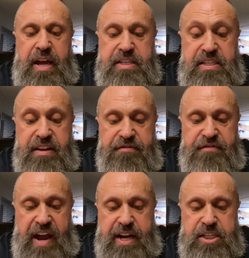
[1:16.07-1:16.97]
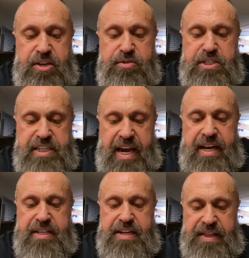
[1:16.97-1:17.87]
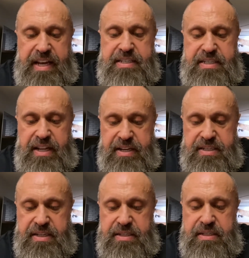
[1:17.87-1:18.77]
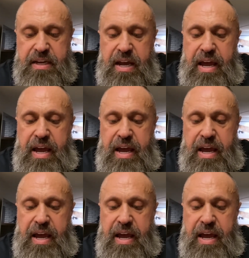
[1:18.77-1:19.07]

de facto second-class citizens